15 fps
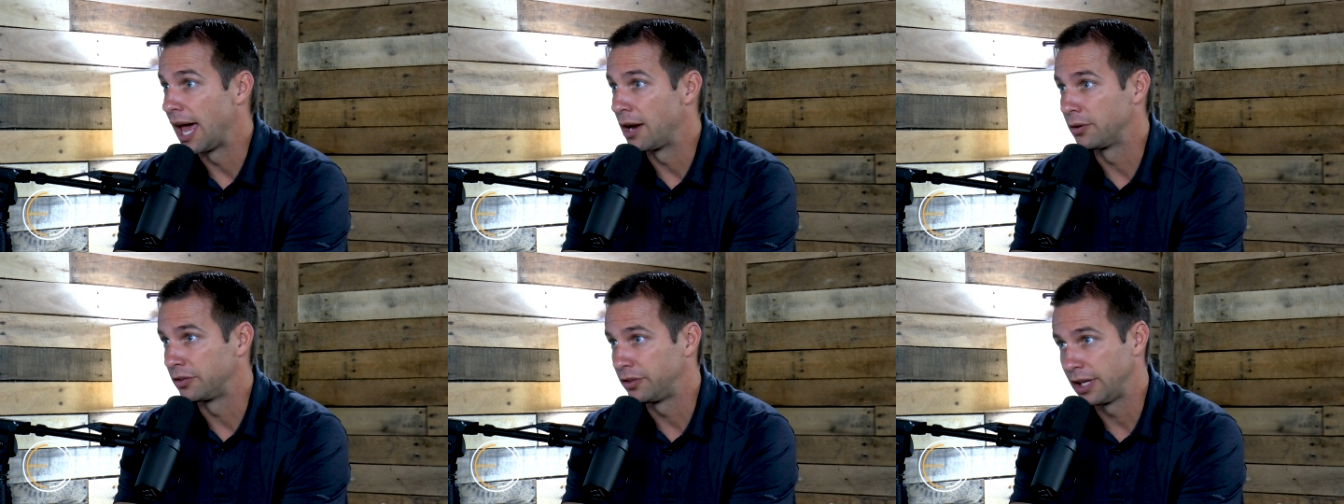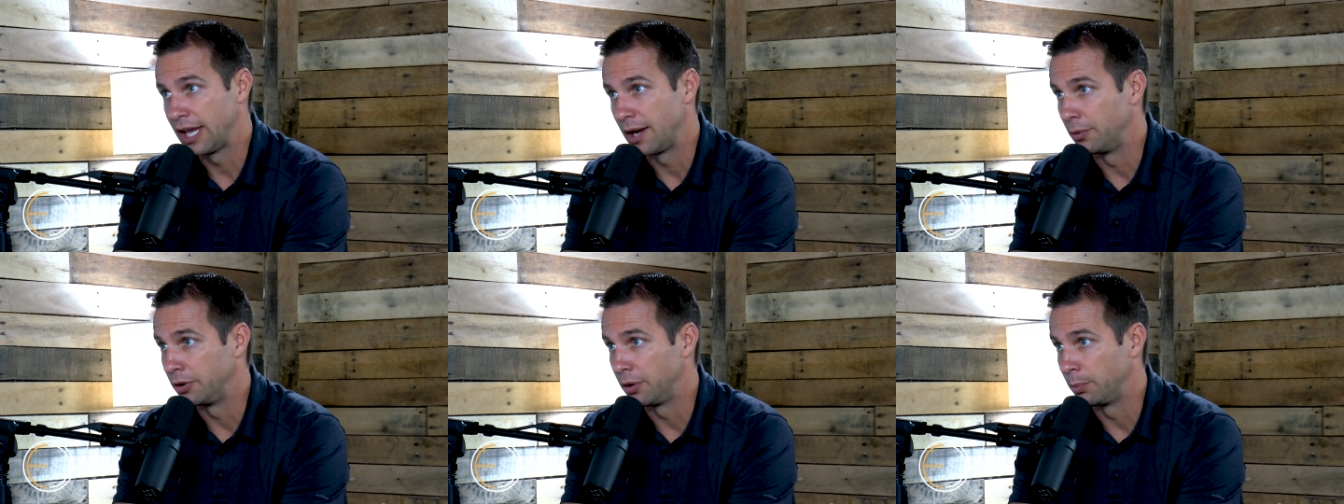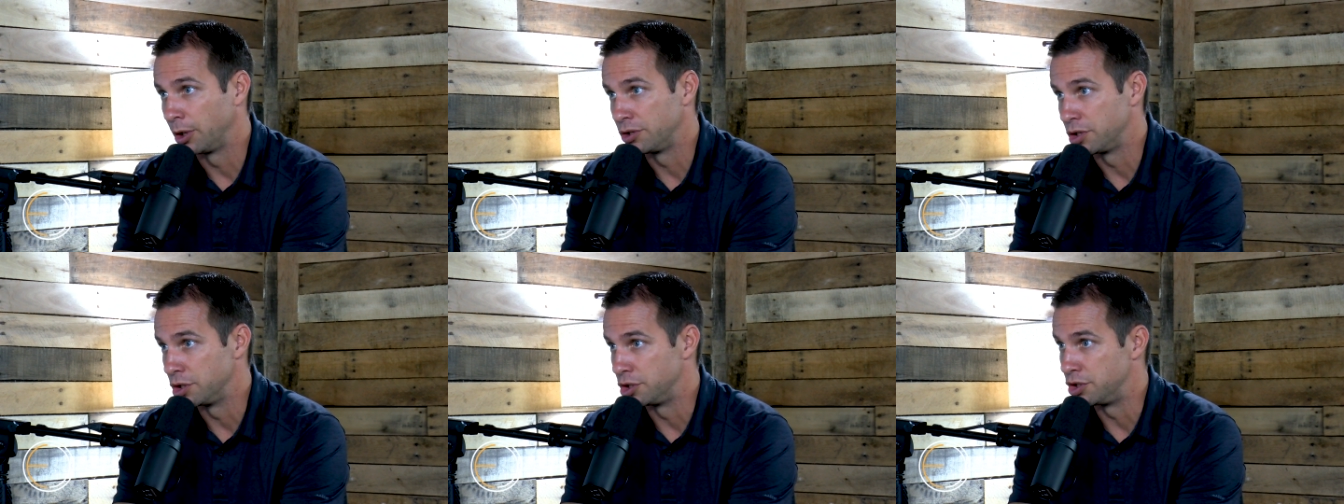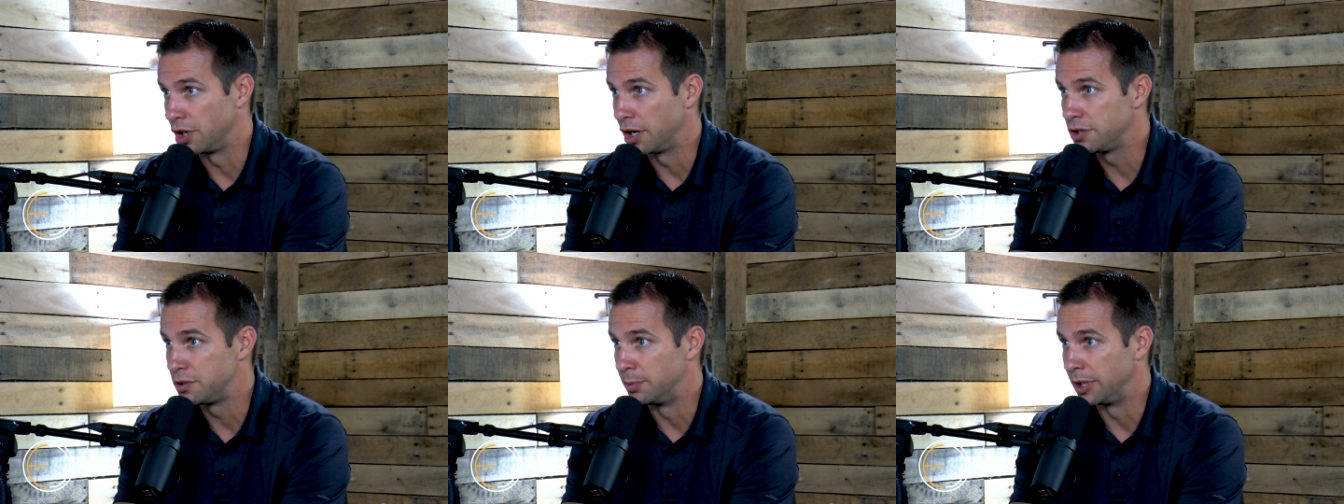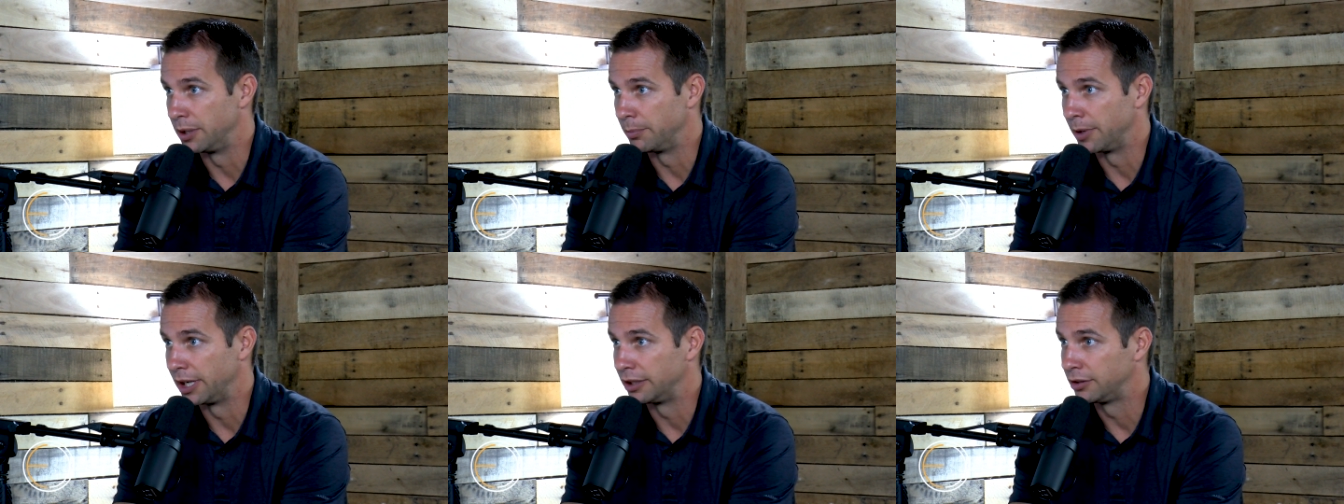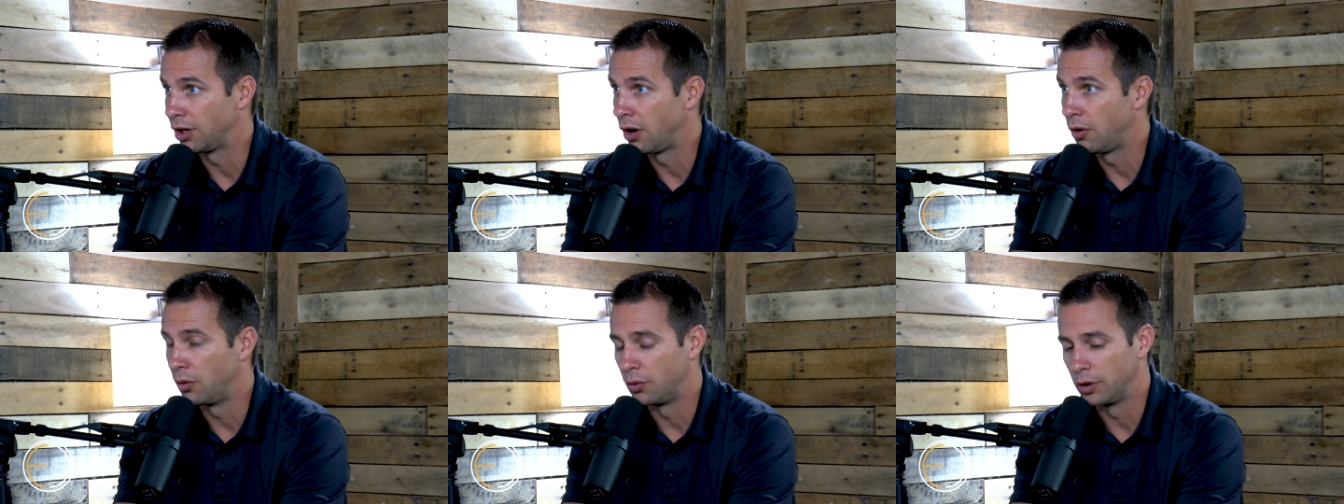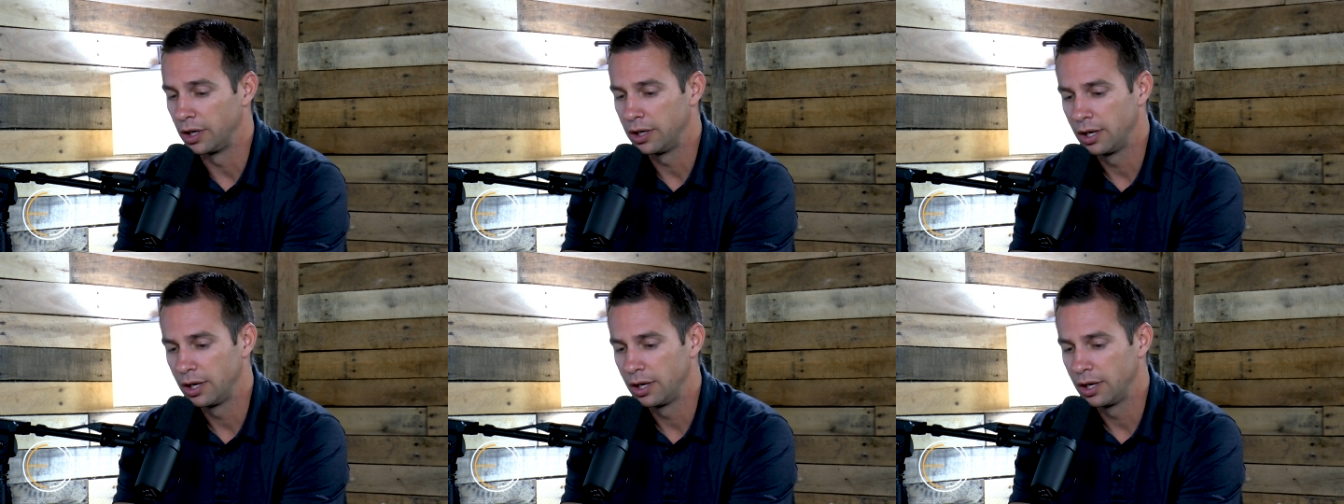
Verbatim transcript: I don't say that with a bunch of judgment in my tone.